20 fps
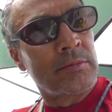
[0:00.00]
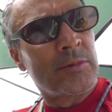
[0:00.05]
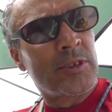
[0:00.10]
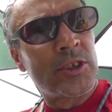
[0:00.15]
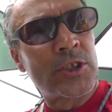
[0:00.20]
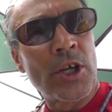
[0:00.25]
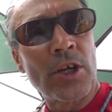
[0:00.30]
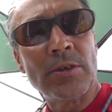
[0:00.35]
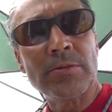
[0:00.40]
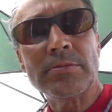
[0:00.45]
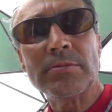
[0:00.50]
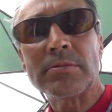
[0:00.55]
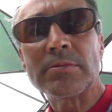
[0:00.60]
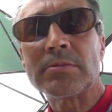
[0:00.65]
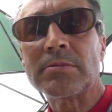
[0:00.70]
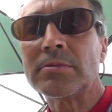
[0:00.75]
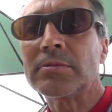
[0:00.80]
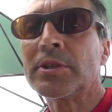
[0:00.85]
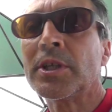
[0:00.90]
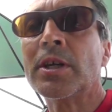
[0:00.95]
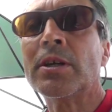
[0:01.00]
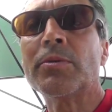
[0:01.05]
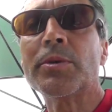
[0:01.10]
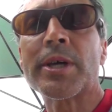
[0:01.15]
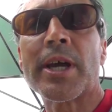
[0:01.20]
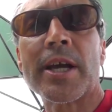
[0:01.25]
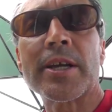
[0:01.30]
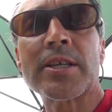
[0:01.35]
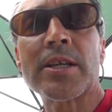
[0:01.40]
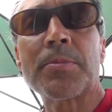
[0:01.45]
so, you know,
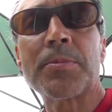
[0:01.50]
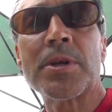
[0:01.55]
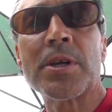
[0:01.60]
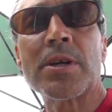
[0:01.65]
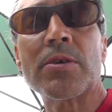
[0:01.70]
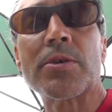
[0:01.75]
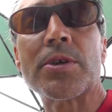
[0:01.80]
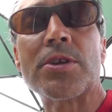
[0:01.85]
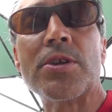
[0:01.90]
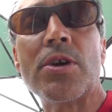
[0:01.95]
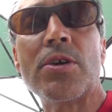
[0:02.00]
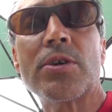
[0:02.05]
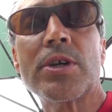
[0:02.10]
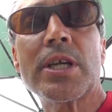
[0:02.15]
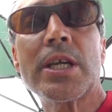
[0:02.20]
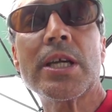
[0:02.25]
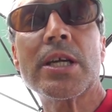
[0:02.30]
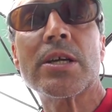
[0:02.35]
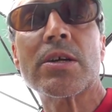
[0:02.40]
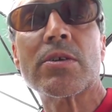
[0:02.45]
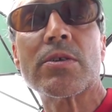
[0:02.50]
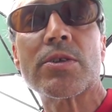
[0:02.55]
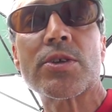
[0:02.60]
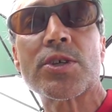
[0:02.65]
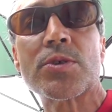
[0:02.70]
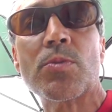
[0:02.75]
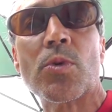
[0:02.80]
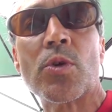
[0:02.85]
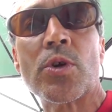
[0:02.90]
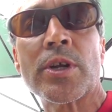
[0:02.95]
we hiked up here with no gear
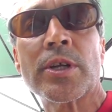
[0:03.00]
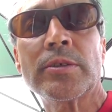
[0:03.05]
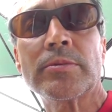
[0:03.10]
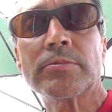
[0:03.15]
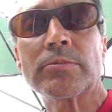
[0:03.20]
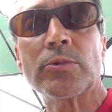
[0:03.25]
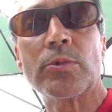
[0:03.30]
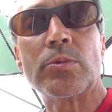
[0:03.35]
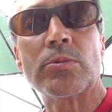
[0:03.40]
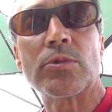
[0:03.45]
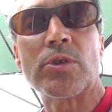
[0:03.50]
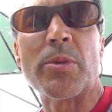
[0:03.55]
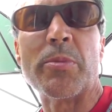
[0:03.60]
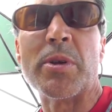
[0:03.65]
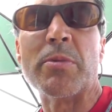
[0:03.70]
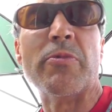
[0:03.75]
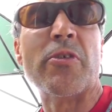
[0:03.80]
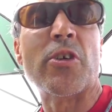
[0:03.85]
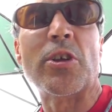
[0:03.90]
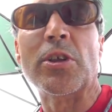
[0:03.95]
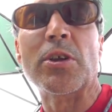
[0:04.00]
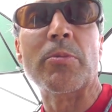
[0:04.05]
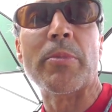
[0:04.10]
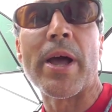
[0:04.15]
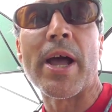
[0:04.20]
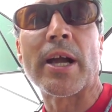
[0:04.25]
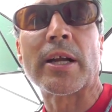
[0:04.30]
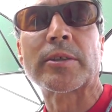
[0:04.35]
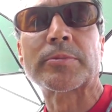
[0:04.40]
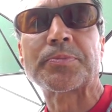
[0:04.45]
this morning. I mean, very little
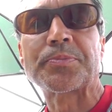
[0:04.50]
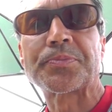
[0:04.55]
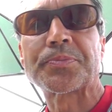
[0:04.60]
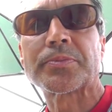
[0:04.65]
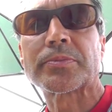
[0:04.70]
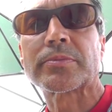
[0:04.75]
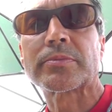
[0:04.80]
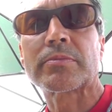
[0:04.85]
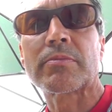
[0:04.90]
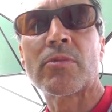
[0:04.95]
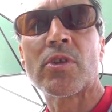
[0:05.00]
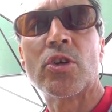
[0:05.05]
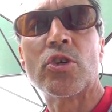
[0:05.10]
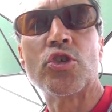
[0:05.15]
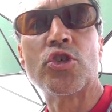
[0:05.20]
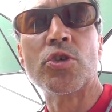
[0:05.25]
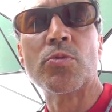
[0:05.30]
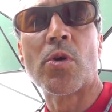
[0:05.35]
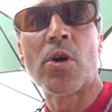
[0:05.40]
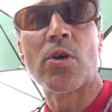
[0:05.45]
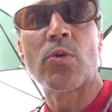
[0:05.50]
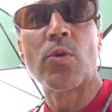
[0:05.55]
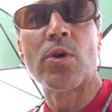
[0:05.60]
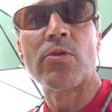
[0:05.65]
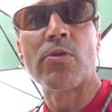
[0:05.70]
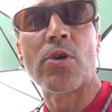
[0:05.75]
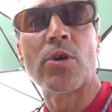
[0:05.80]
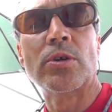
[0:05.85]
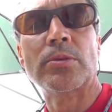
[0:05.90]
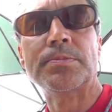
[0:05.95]
pack. Jumared
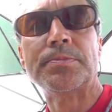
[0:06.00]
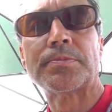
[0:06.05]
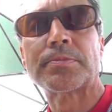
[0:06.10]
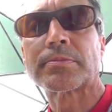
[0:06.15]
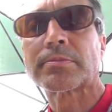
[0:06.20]
one rope.